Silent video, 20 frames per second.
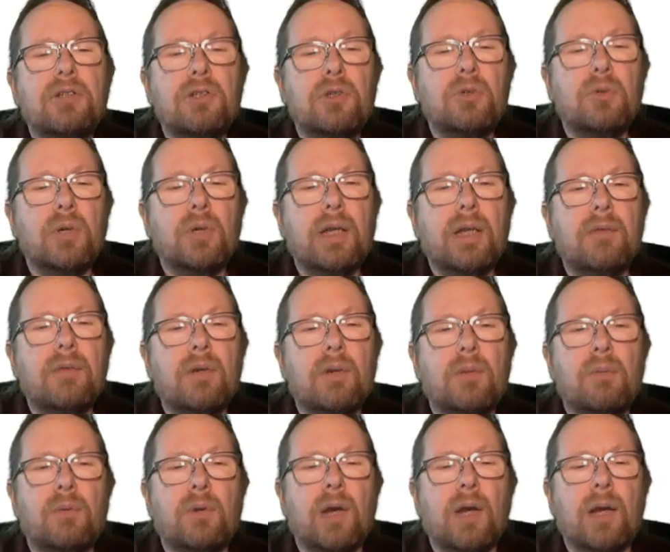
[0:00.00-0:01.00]
you were given a
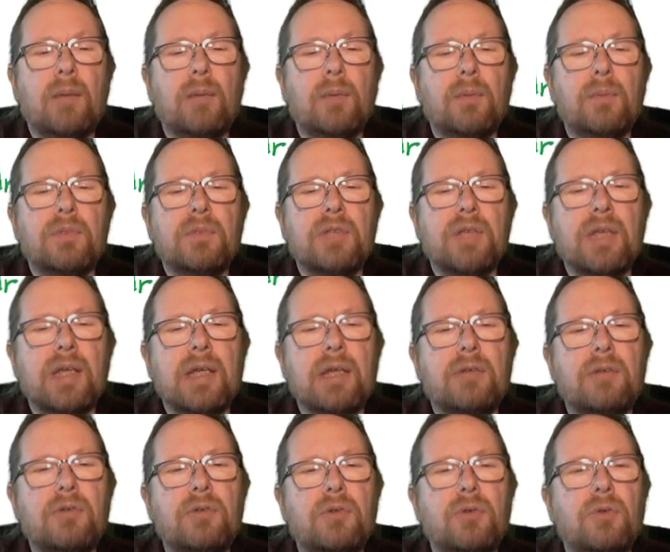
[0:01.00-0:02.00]
problem, say,
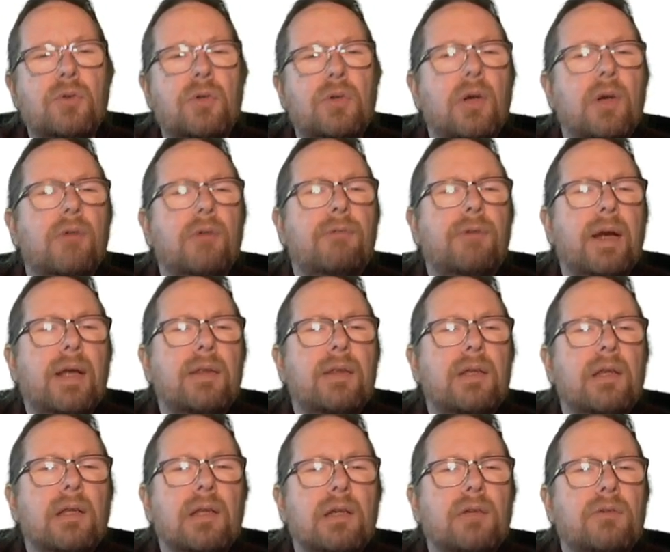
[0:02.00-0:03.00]
to find the
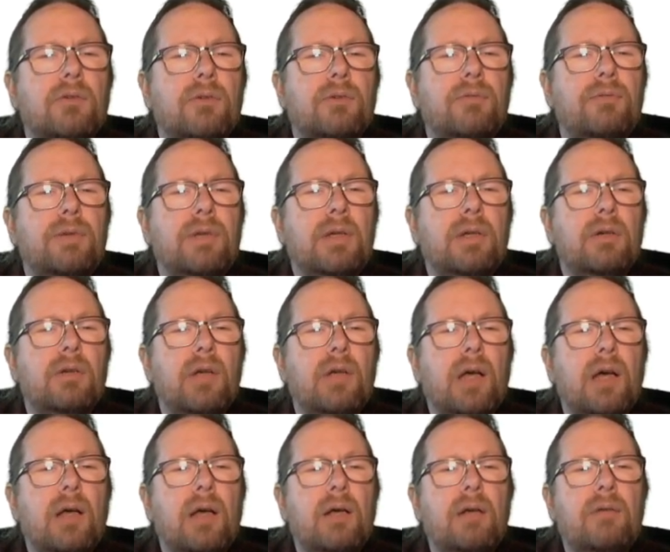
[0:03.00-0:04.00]
electric field
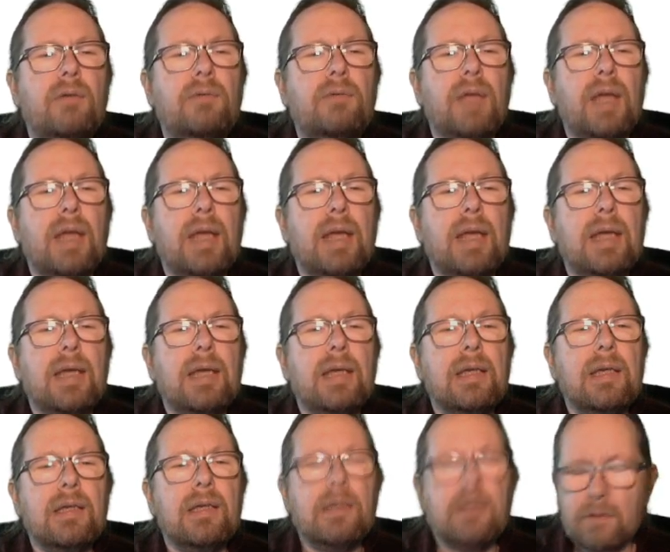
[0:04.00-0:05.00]
of
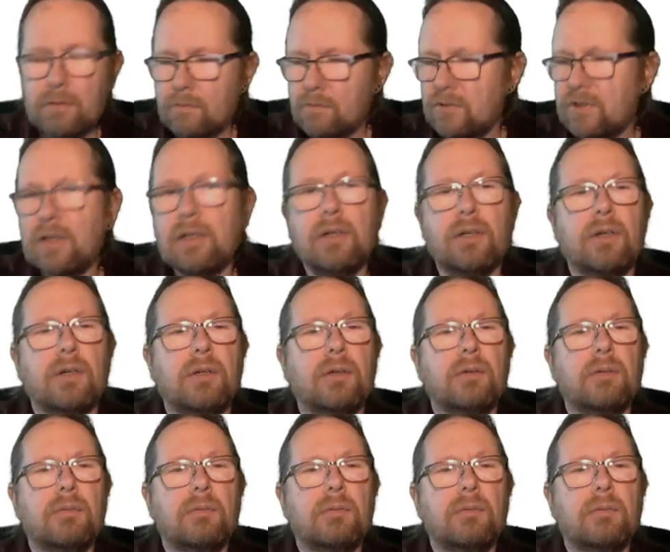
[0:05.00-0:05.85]
a cylinder.